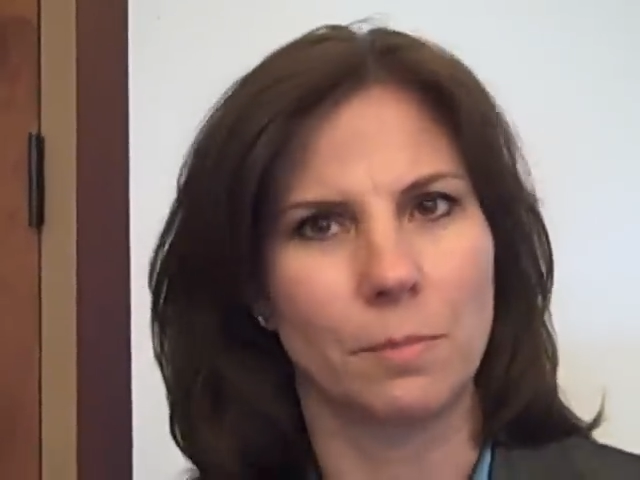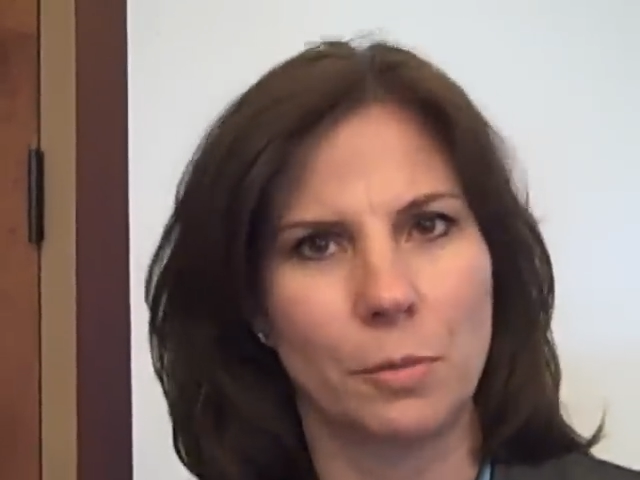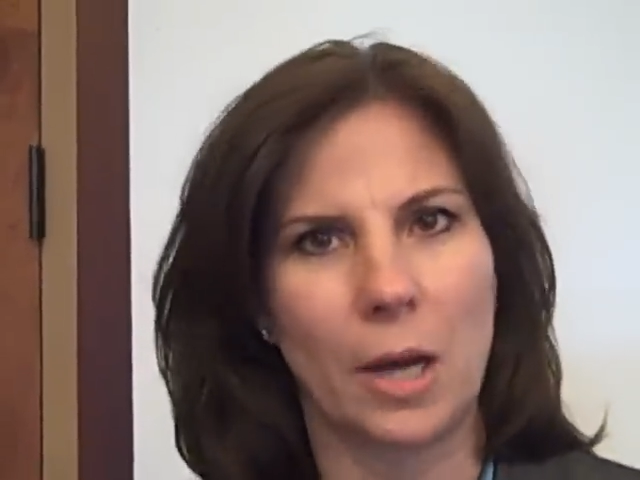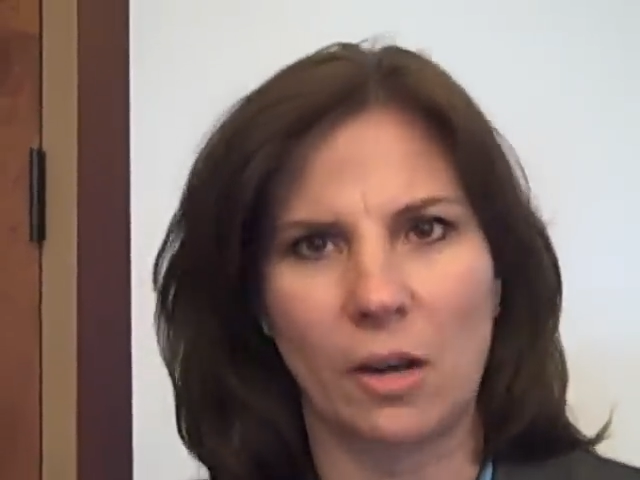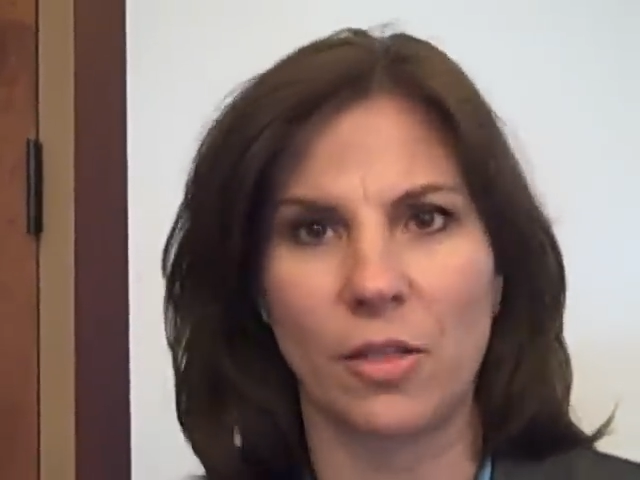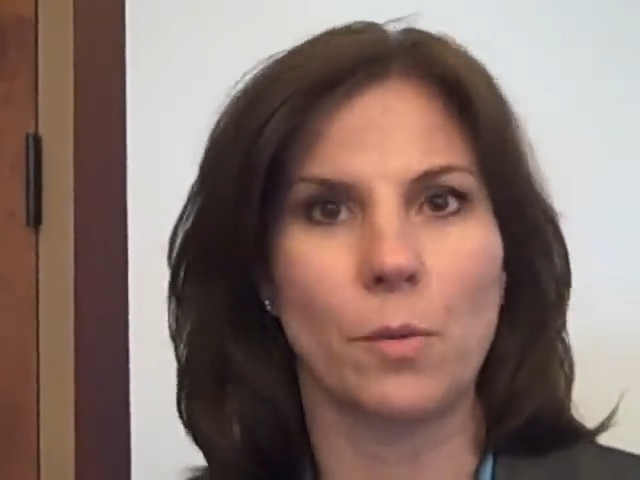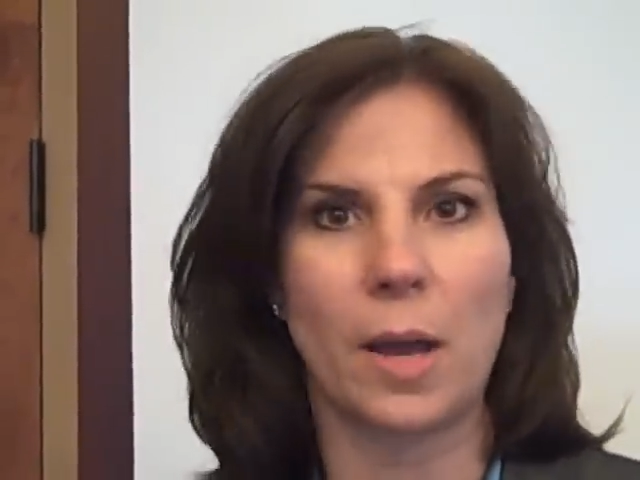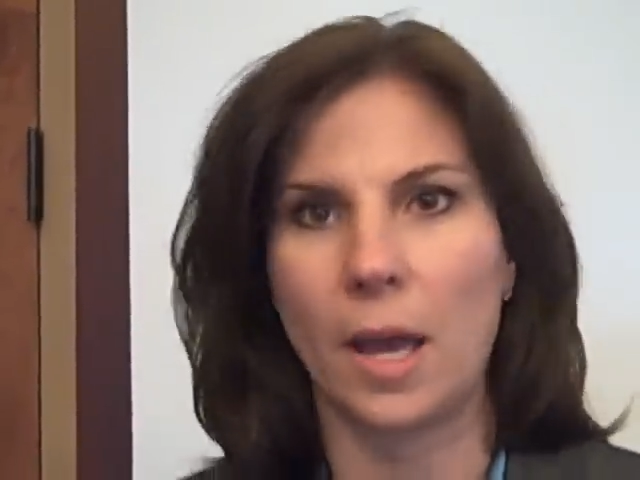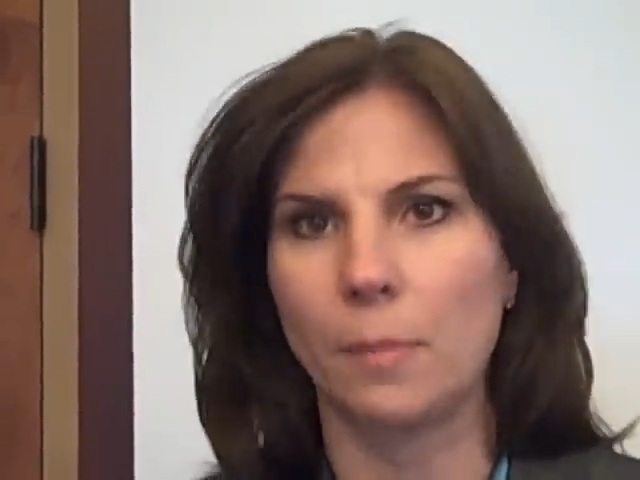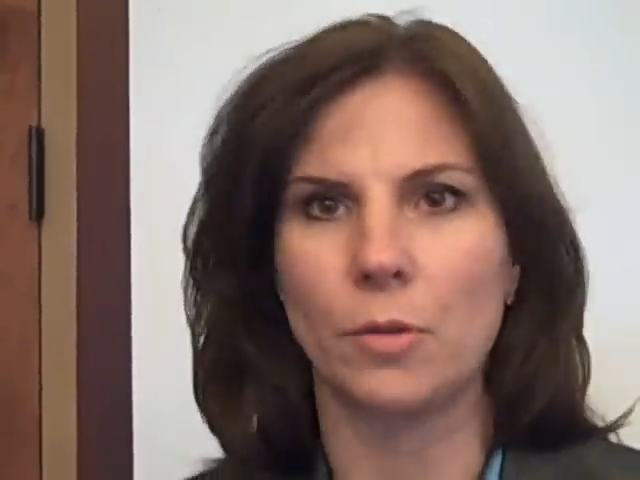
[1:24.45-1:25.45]
put out on the
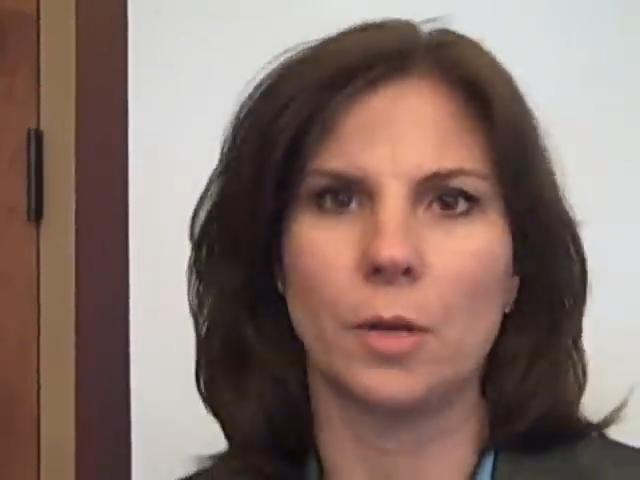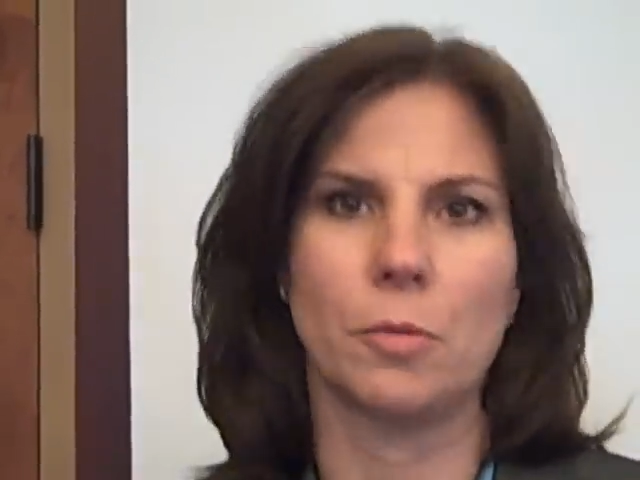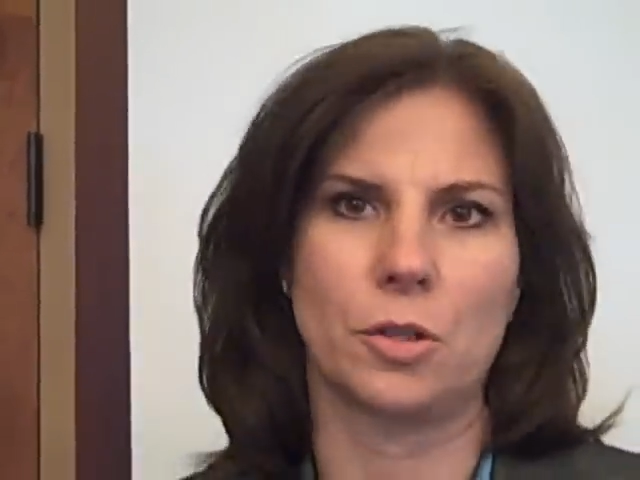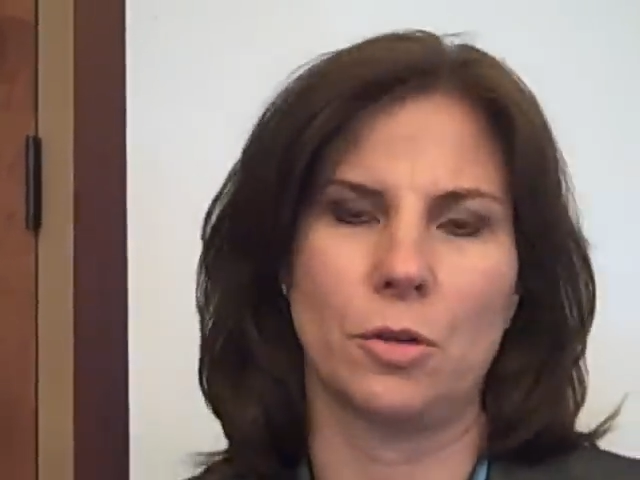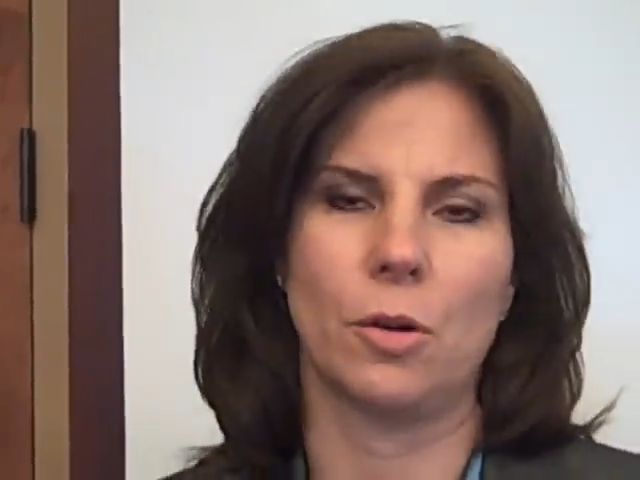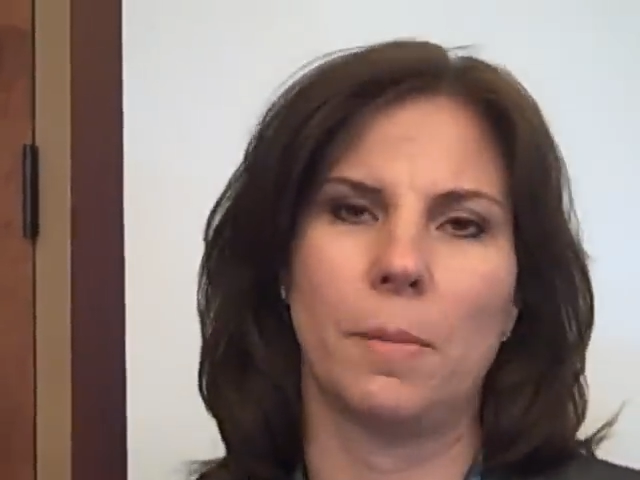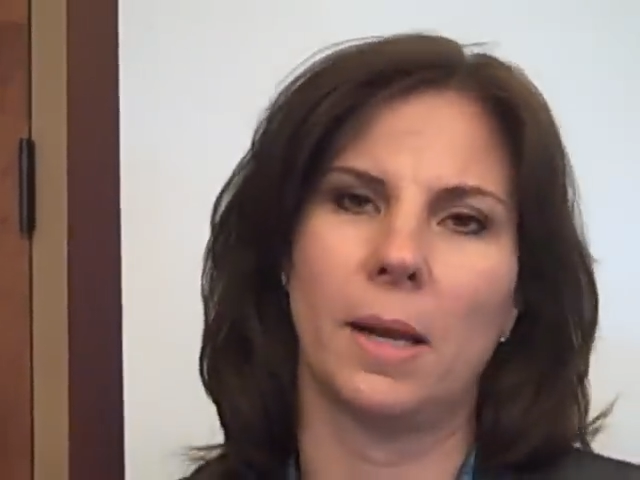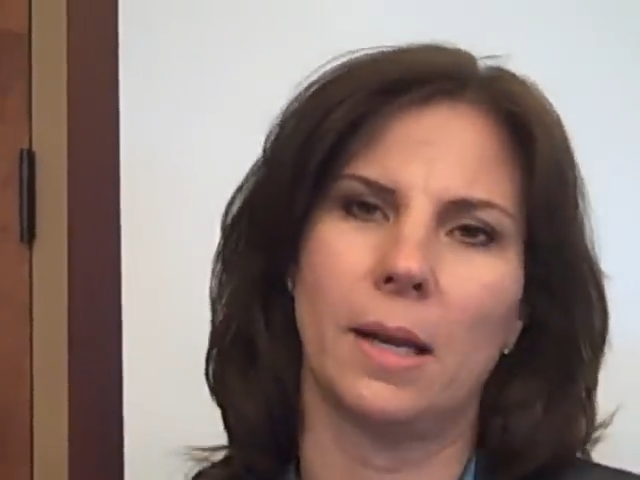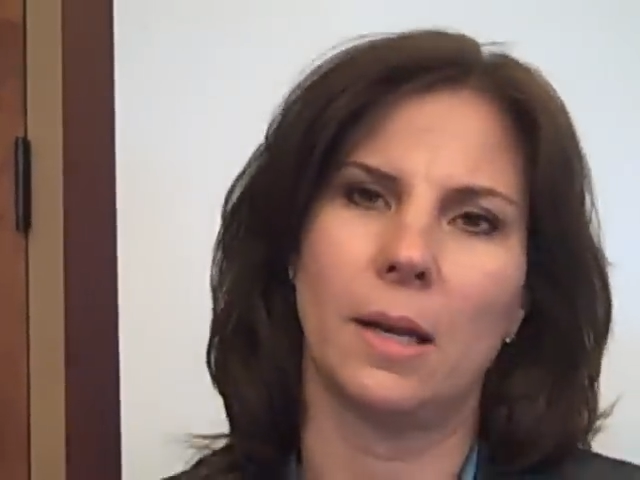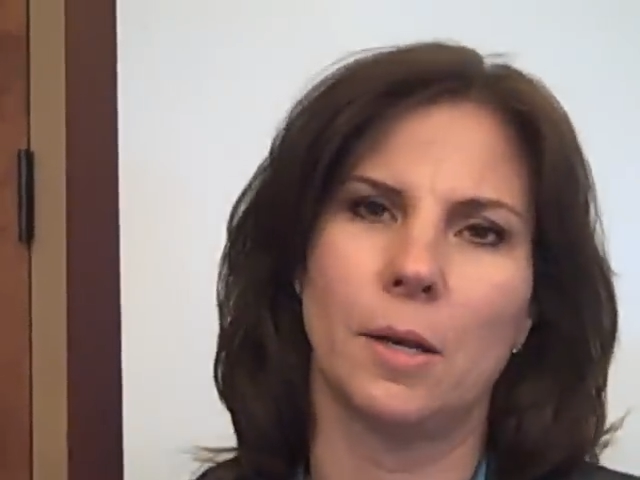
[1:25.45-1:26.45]
web or in a brochure, but
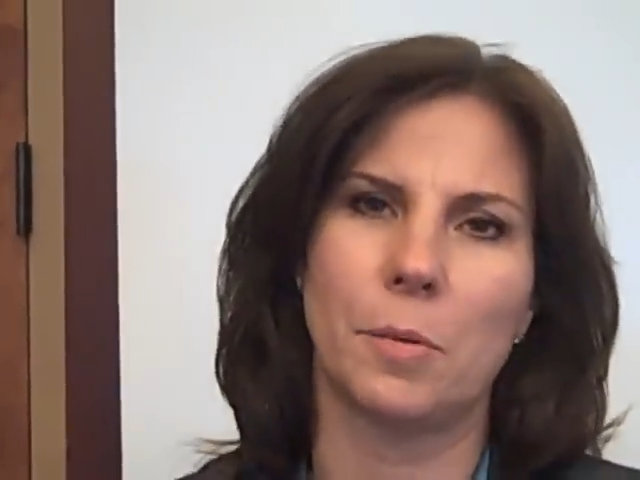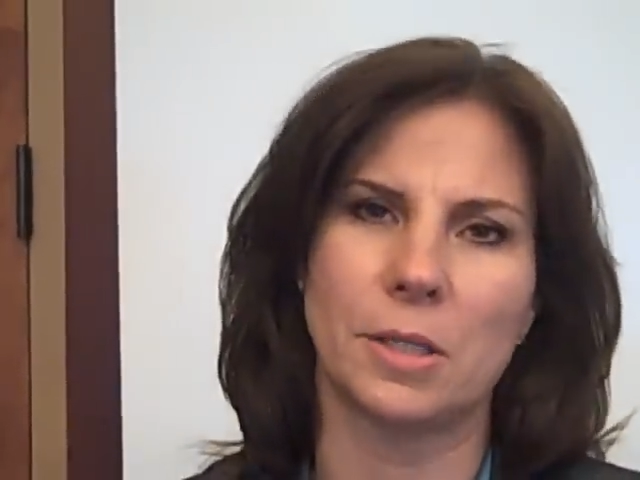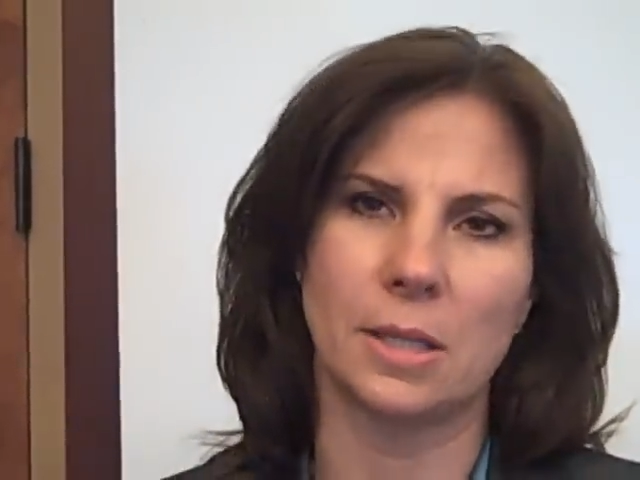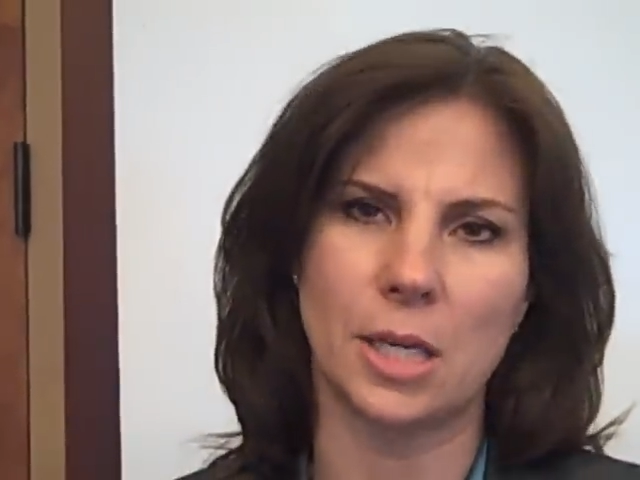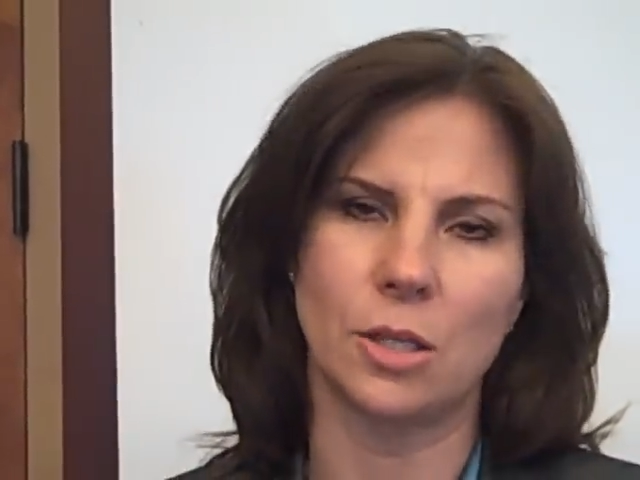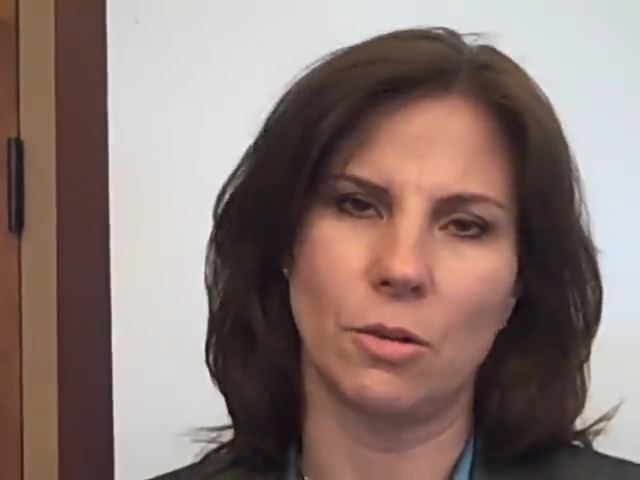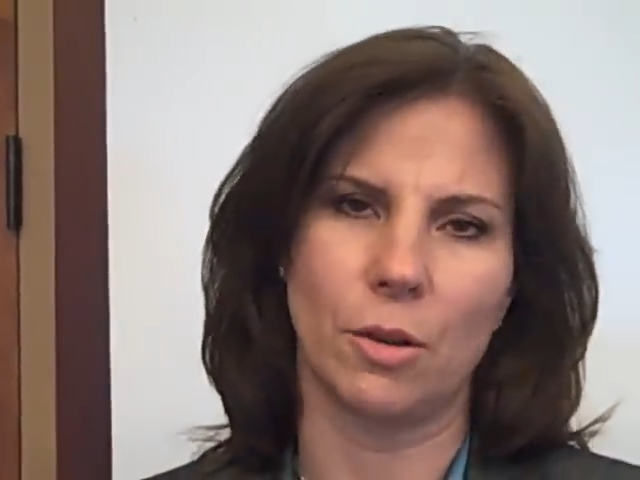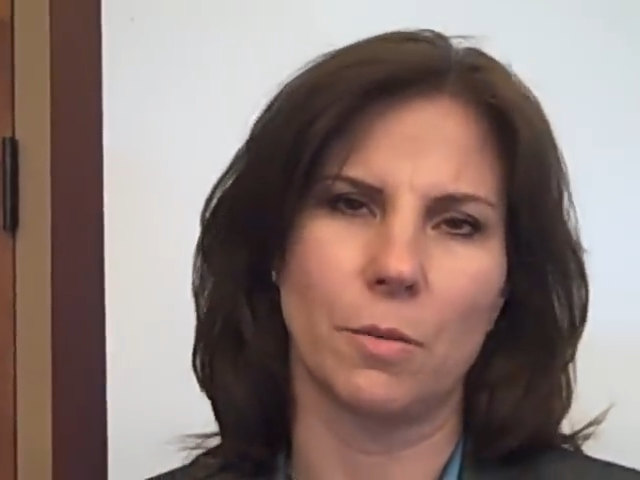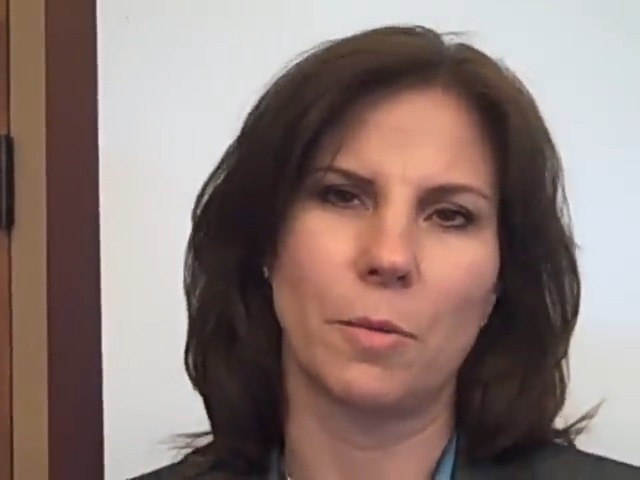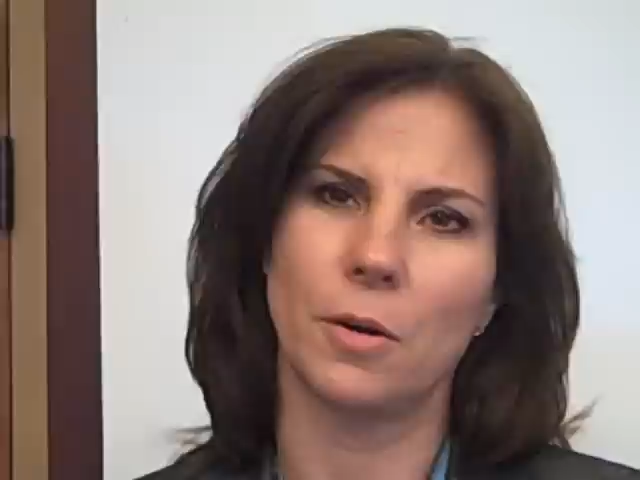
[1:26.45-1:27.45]
in a presentation you're
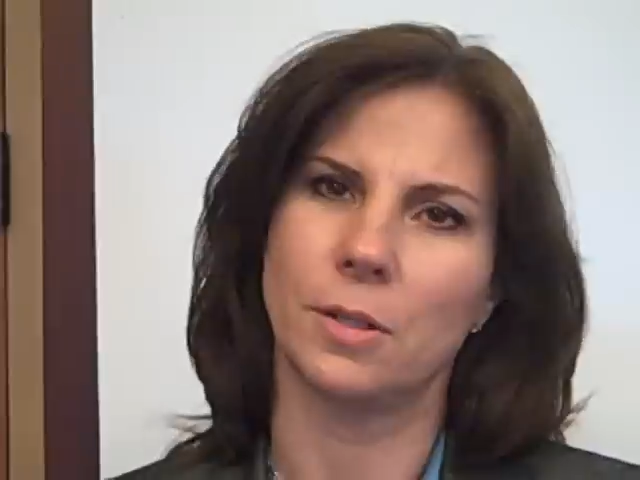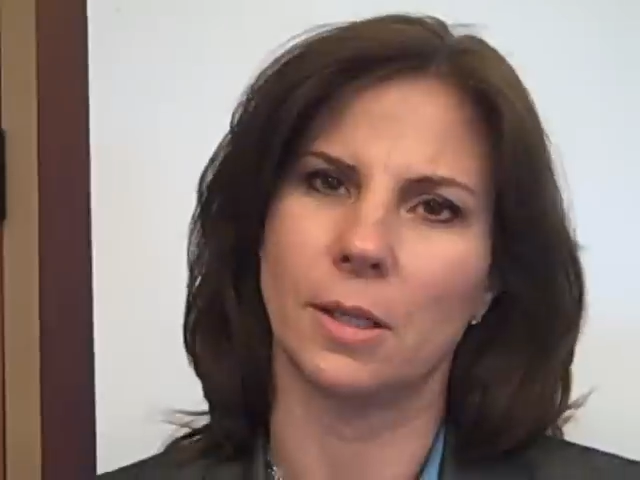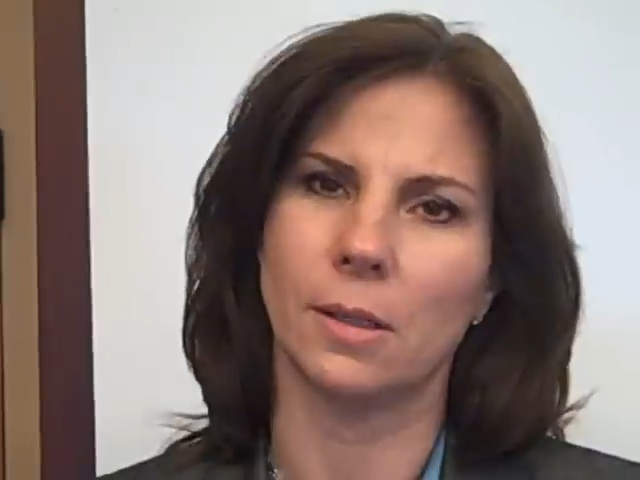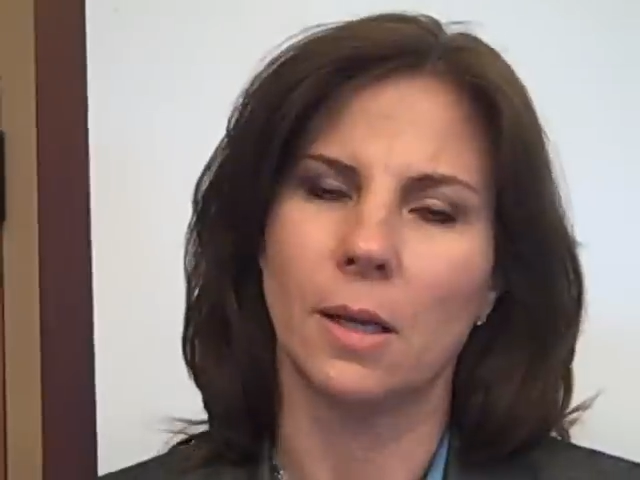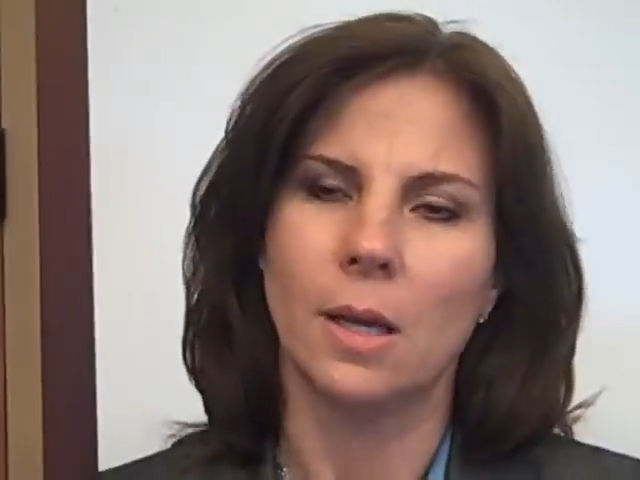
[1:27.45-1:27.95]
there in person.